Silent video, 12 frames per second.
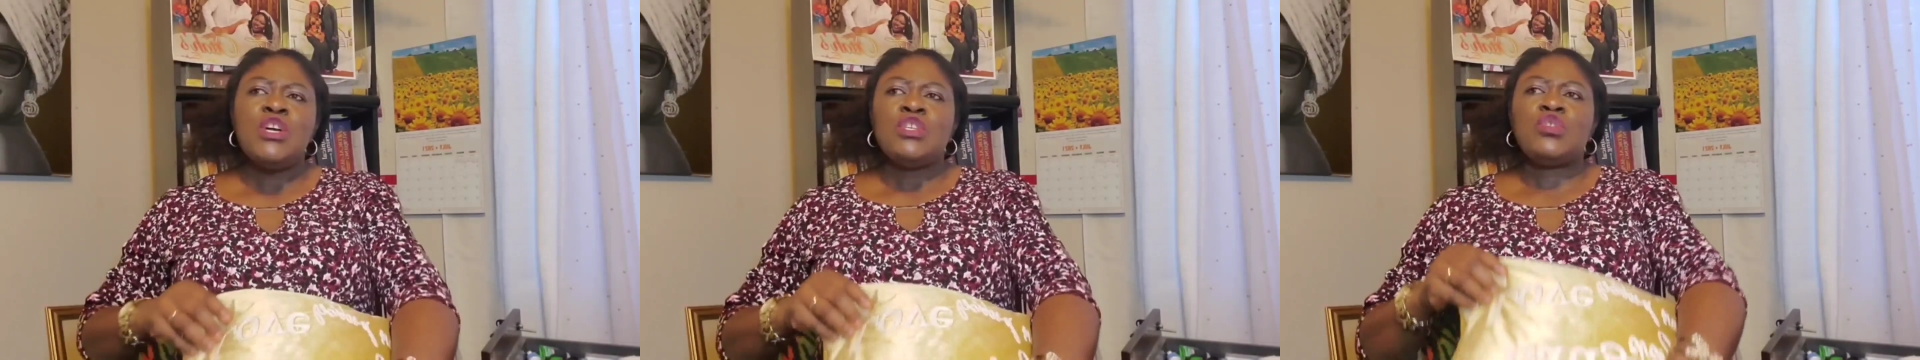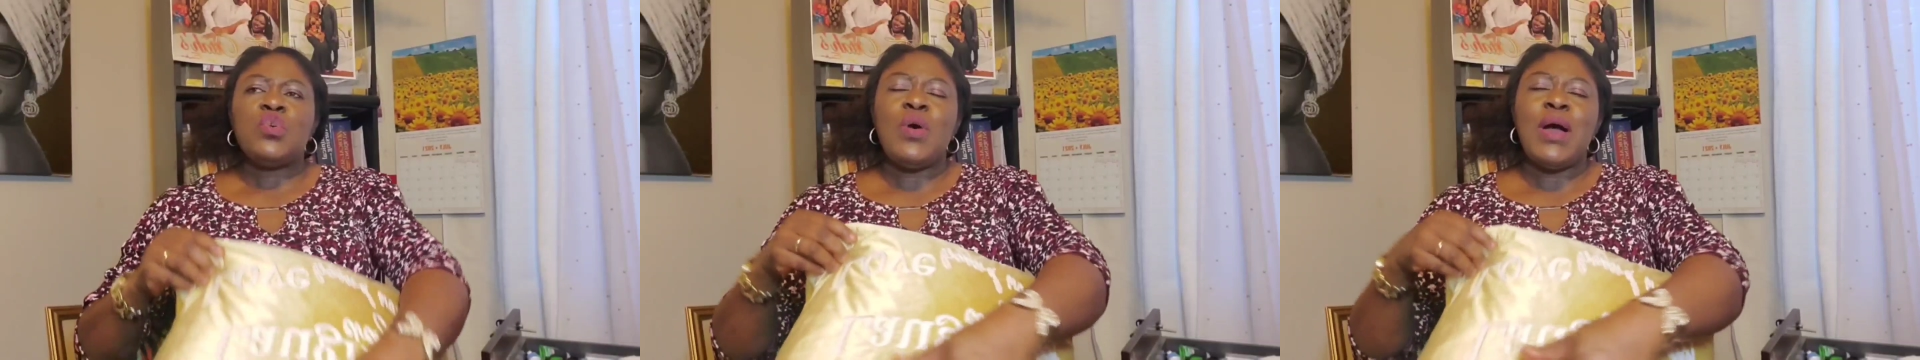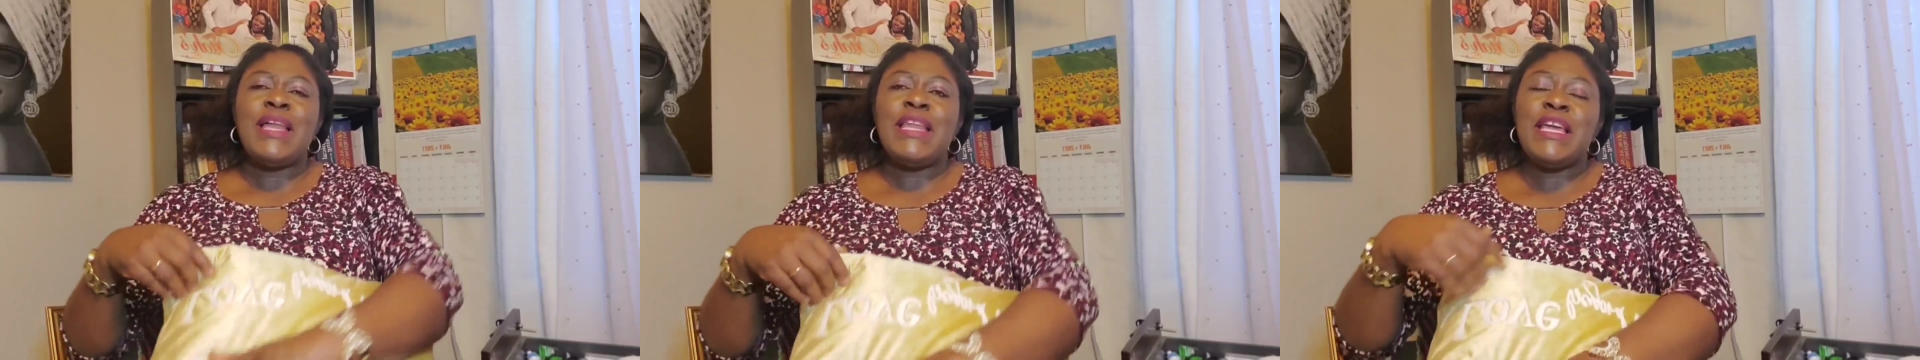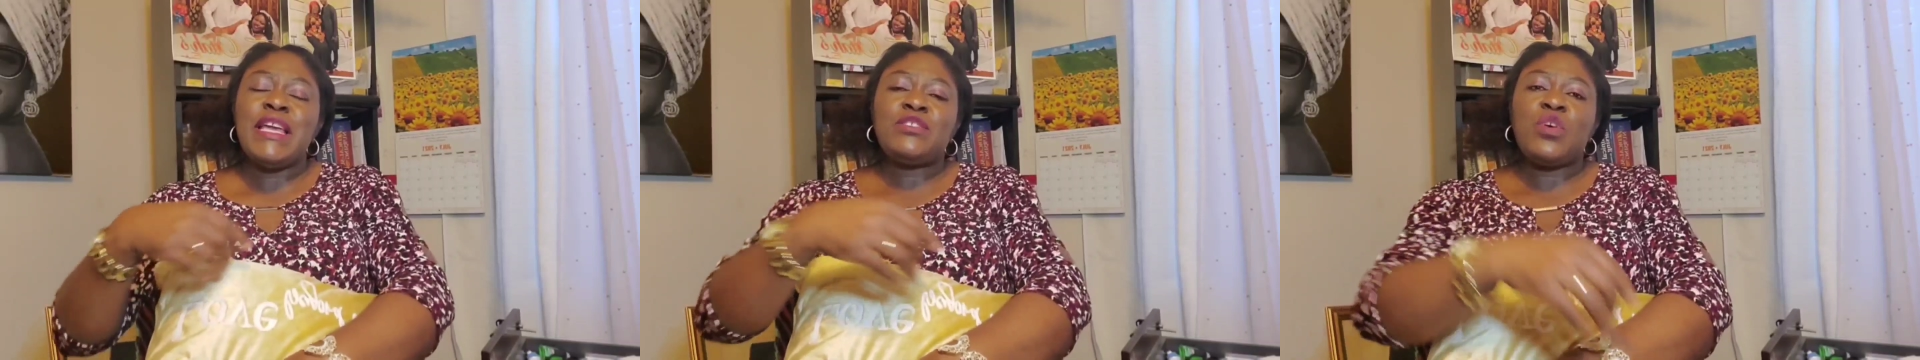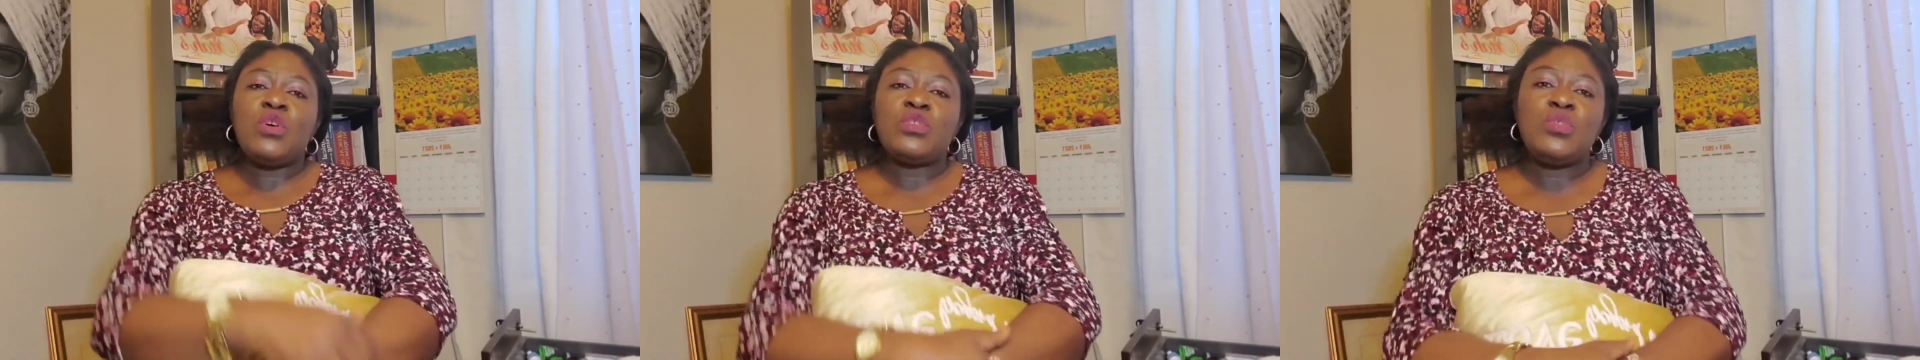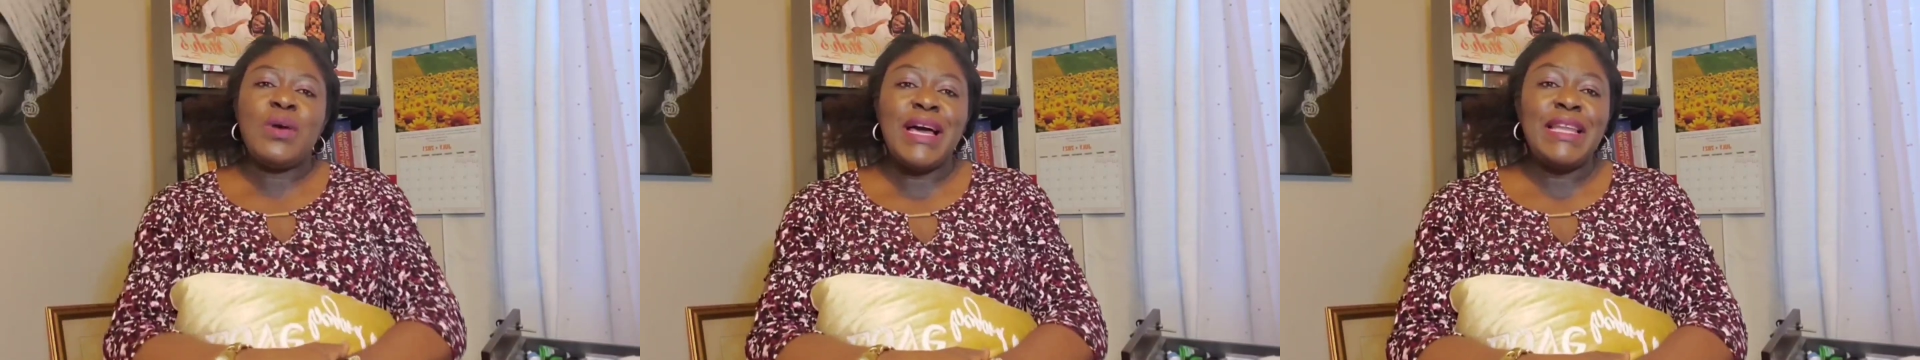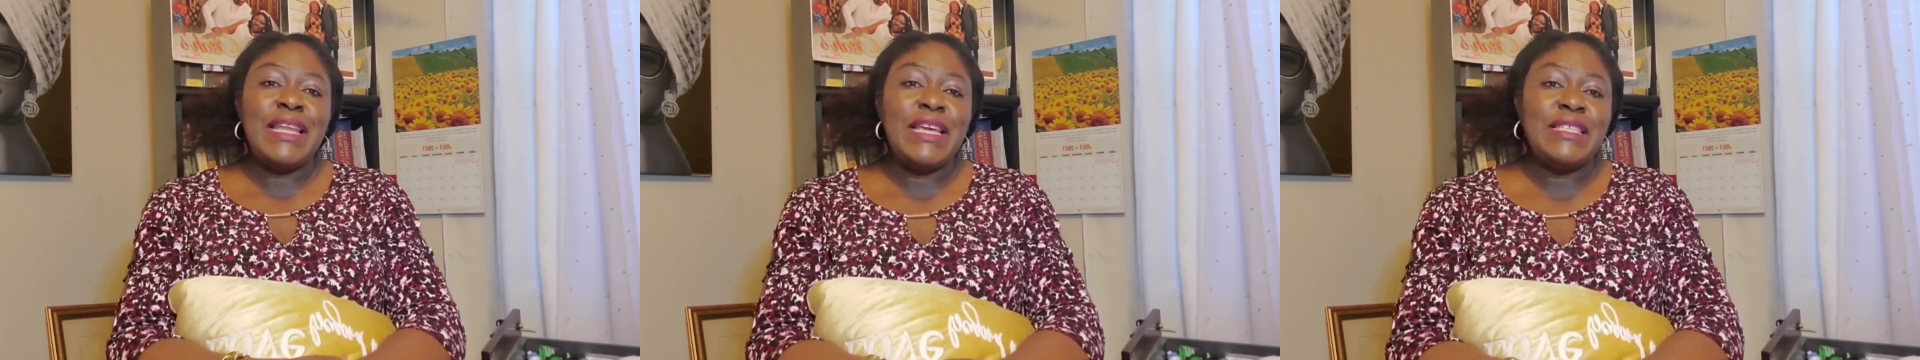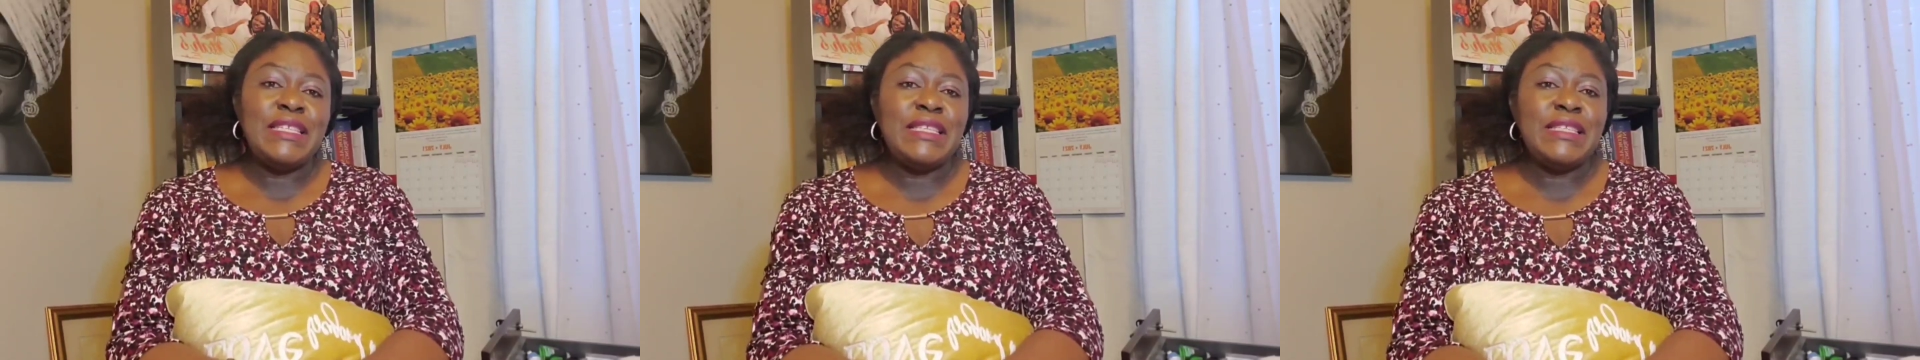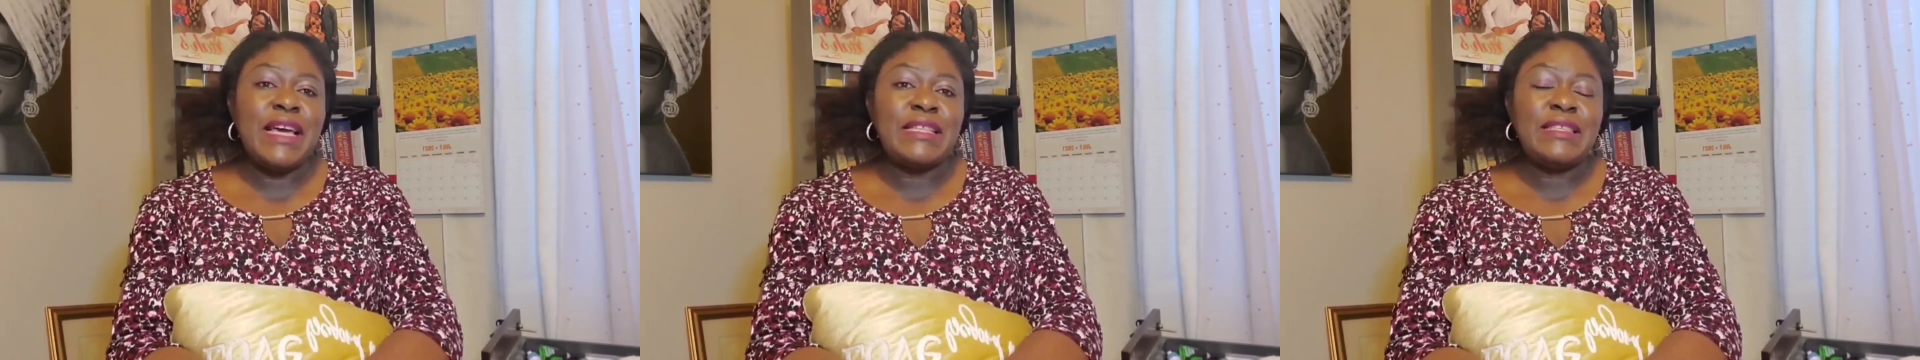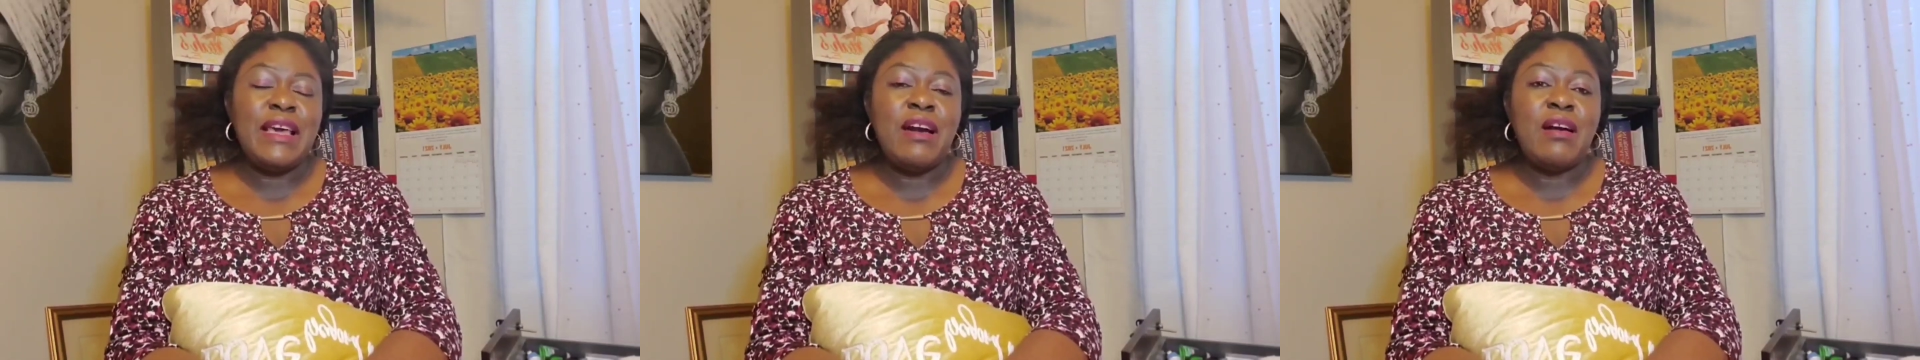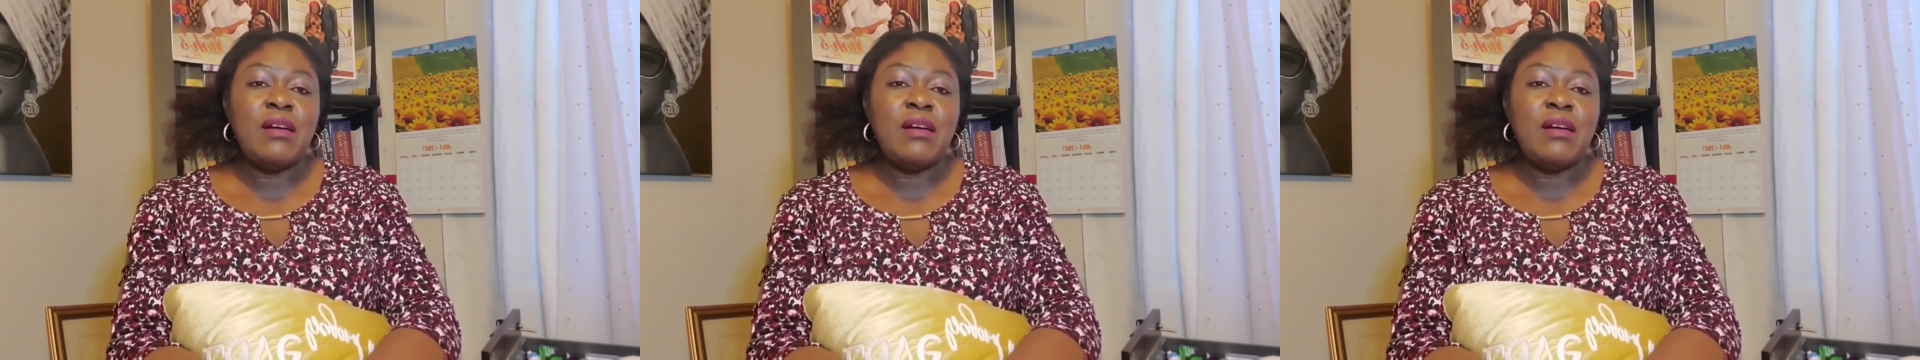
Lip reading: So, and he's also alleging that